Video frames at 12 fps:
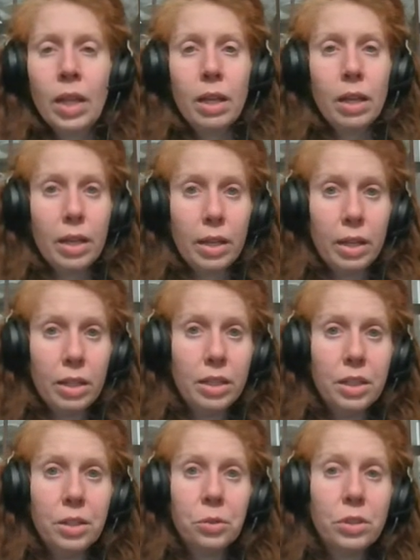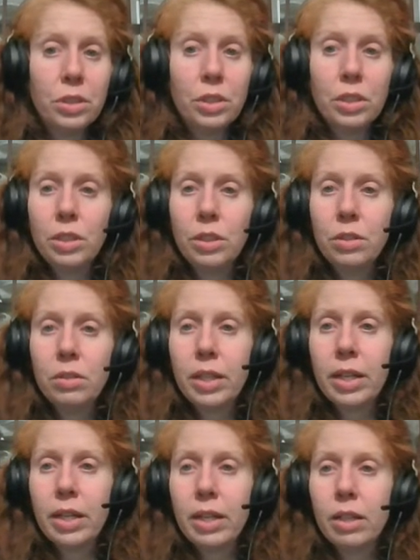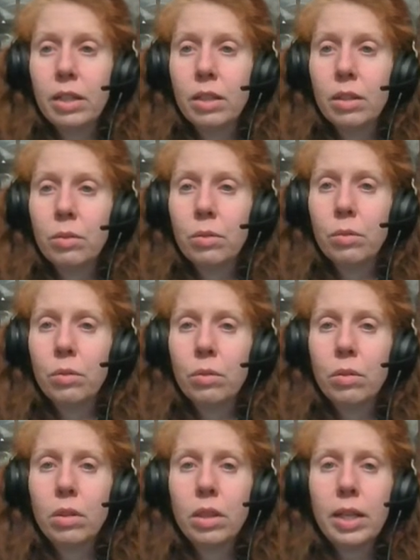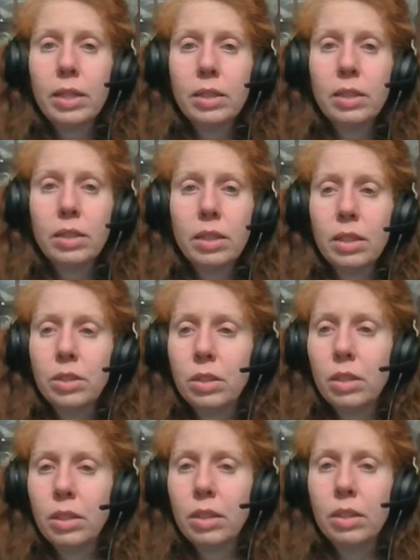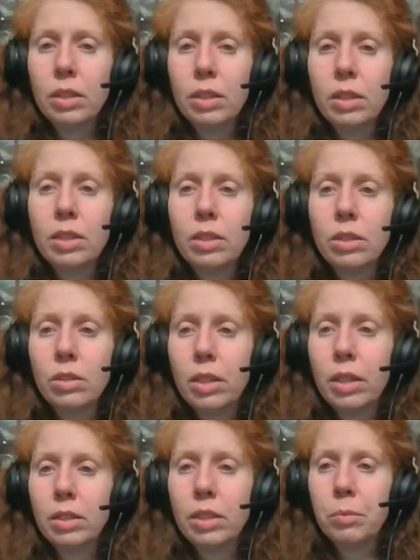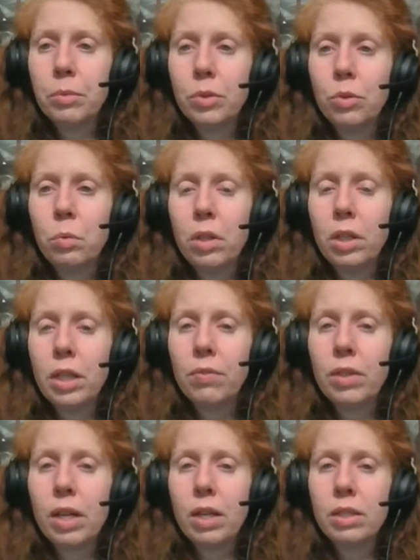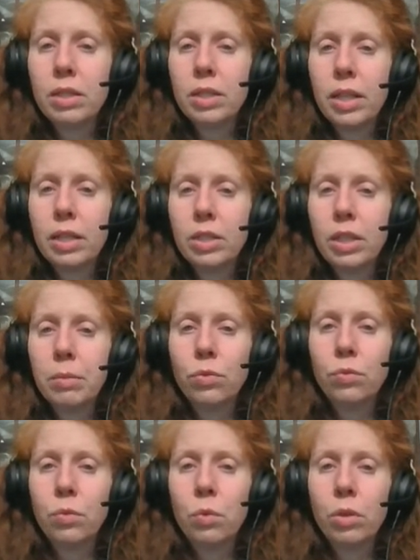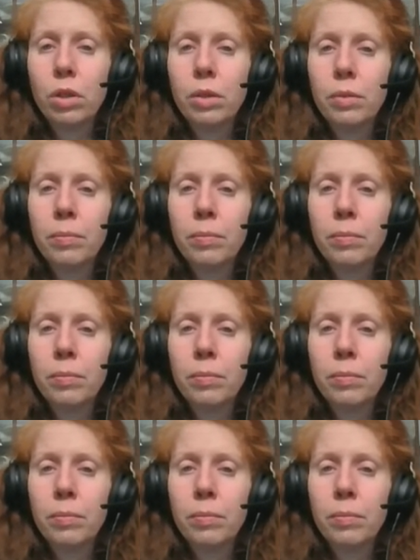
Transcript: And in order to do that, let's actually, let's look at chapter one. I've got us at chapter four,